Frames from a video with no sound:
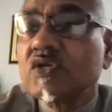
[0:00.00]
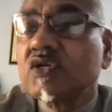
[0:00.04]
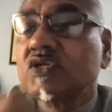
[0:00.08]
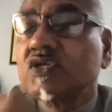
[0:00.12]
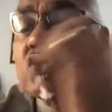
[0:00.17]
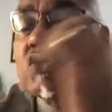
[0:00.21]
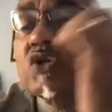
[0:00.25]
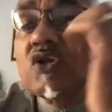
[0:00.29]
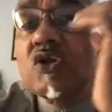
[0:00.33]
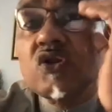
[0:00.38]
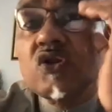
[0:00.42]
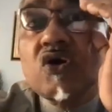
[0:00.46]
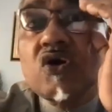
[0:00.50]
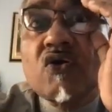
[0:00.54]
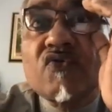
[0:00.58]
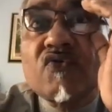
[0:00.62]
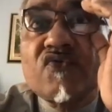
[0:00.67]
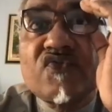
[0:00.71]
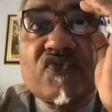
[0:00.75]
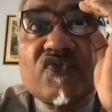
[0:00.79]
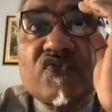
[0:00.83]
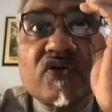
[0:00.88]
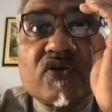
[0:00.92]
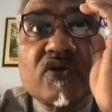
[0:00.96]
to
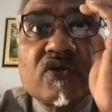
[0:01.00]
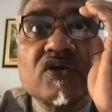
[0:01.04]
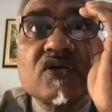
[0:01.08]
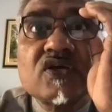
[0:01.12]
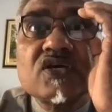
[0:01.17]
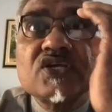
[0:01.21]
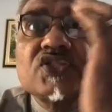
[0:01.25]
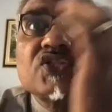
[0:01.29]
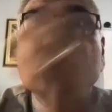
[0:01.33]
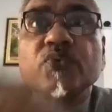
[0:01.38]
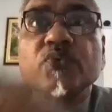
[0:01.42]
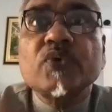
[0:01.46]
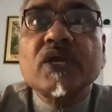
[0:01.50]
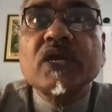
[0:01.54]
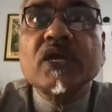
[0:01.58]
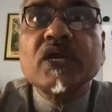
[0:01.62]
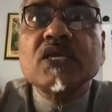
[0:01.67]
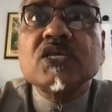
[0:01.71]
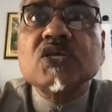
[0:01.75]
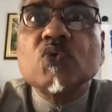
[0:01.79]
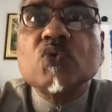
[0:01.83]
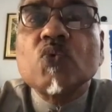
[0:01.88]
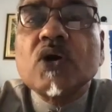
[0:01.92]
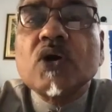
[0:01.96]
love the way
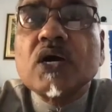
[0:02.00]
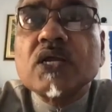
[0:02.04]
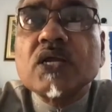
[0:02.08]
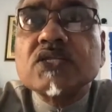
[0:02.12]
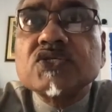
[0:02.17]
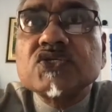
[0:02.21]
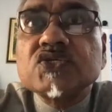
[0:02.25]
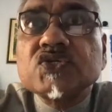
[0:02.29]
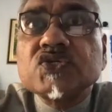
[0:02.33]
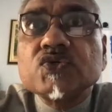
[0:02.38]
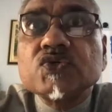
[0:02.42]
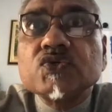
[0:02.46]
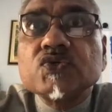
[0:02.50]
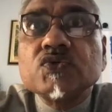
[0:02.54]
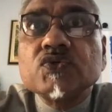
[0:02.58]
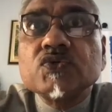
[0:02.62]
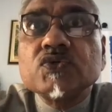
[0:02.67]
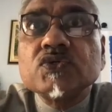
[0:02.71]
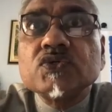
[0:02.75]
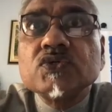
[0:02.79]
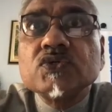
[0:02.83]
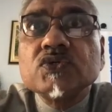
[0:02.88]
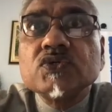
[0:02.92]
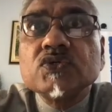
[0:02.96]
he wants you
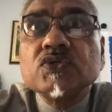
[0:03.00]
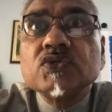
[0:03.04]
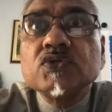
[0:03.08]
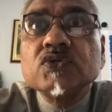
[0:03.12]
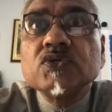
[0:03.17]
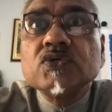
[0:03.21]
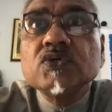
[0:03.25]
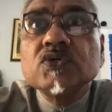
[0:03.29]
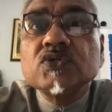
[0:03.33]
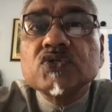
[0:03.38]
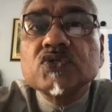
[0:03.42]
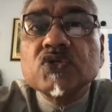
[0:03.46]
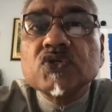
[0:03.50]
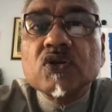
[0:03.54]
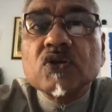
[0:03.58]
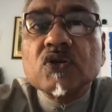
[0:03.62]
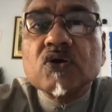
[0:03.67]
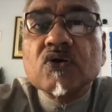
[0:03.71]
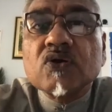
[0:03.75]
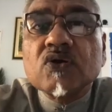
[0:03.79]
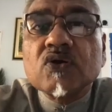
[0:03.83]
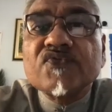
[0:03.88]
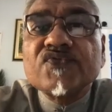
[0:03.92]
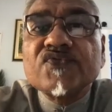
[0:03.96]
to
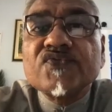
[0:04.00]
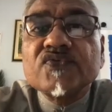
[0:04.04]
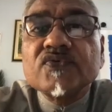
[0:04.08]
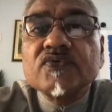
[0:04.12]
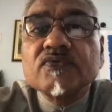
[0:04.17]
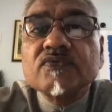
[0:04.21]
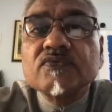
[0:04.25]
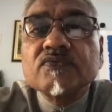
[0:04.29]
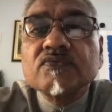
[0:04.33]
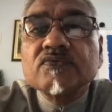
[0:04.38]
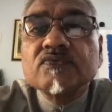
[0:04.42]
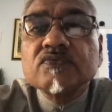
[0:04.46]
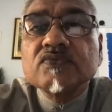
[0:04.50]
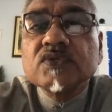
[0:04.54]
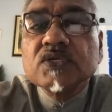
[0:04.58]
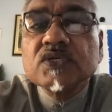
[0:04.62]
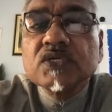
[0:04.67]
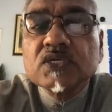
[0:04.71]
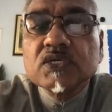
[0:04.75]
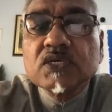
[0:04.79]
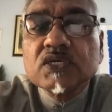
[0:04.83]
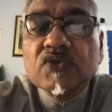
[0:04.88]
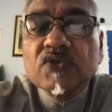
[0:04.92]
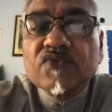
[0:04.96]
love.
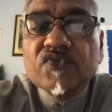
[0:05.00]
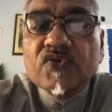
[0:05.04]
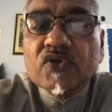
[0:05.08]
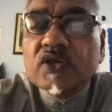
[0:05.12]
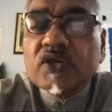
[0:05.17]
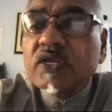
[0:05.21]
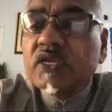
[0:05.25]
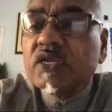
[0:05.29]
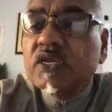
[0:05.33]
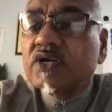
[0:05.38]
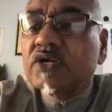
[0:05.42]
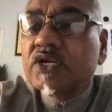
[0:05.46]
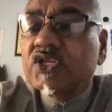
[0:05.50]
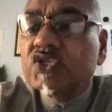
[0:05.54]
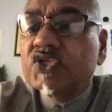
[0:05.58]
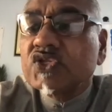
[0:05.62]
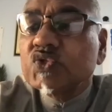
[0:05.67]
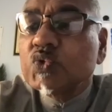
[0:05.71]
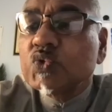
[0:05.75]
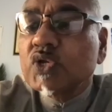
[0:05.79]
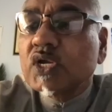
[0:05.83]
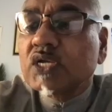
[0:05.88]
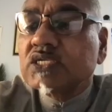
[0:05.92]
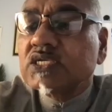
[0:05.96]
If you're here and you
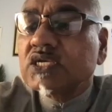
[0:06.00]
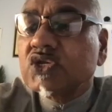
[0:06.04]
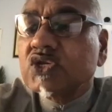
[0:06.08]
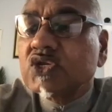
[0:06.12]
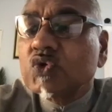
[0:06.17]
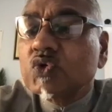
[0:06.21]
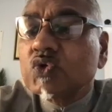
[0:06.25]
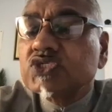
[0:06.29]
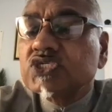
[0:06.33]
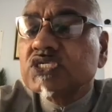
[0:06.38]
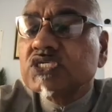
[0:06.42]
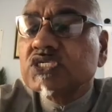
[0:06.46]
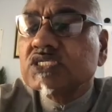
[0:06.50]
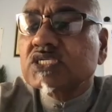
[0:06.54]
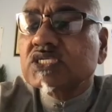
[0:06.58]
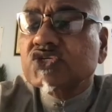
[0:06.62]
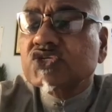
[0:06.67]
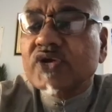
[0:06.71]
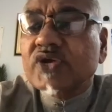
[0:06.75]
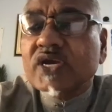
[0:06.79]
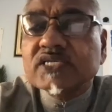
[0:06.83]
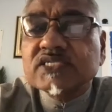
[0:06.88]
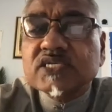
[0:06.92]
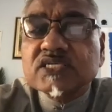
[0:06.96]
do not yet know Jesus
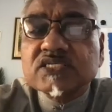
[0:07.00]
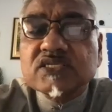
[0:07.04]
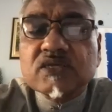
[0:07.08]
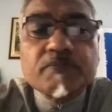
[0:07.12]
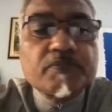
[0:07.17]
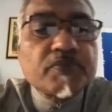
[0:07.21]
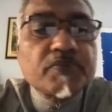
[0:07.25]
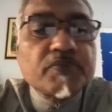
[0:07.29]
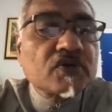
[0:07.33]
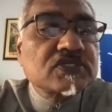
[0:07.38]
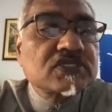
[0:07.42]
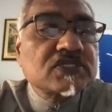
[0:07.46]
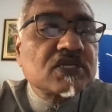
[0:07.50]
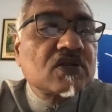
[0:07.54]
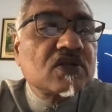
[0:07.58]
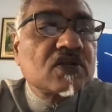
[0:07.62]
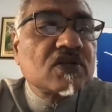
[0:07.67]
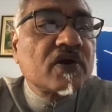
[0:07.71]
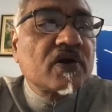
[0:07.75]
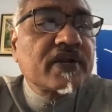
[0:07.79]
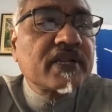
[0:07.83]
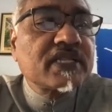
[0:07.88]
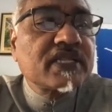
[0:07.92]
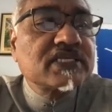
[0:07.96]
Christ as your personal
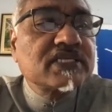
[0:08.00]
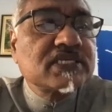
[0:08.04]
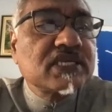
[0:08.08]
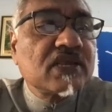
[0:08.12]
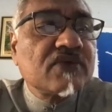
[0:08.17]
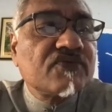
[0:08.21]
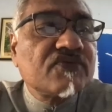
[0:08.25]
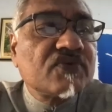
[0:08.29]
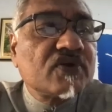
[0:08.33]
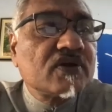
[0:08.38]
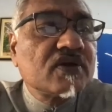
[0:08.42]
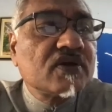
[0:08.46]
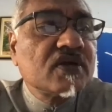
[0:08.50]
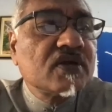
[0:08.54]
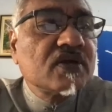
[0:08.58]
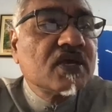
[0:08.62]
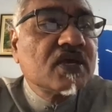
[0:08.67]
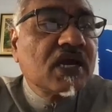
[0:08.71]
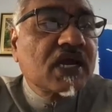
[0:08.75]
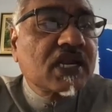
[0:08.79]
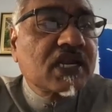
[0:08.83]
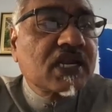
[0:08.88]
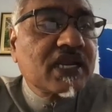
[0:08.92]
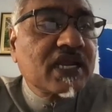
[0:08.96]
Lord and Savior,
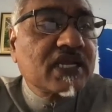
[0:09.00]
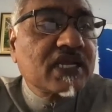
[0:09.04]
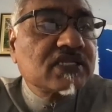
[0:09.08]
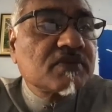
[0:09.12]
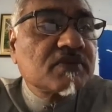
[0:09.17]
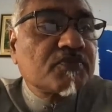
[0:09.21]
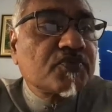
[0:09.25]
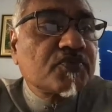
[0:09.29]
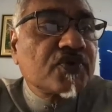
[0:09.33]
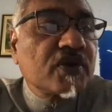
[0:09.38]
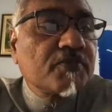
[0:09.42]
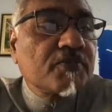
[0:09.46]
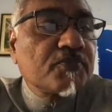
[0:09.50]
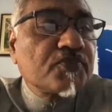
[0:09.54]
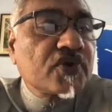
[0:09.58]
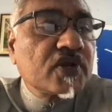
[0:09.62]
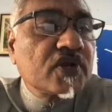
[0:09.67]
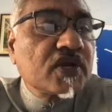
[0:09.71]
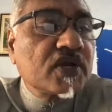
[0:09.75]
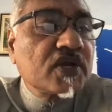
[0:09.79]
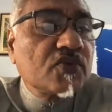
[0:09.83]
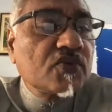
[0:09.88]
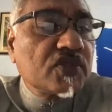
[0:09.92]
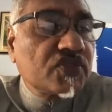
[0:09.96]
I'd like to pray a
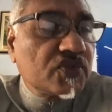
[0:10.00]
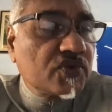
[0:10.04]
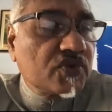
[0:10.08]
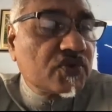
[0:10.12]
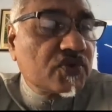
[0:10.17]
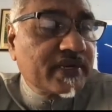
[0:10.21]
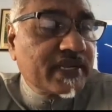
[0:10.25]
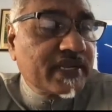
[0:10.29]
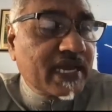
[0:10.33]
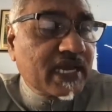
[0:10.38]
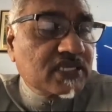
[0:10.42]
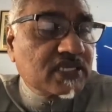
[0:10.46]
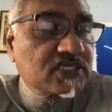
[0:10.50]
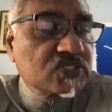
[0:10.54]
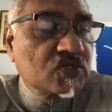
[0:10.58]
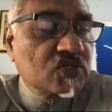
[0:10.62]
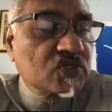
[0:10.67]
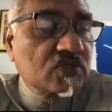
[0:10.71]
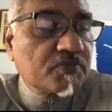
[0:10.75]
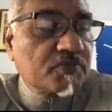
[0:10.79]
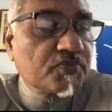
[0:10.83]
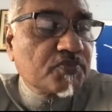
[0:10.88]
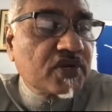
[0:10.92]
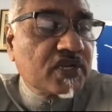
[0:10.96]
prayer with you and ask you
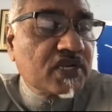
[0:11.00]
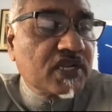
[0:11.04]
to pray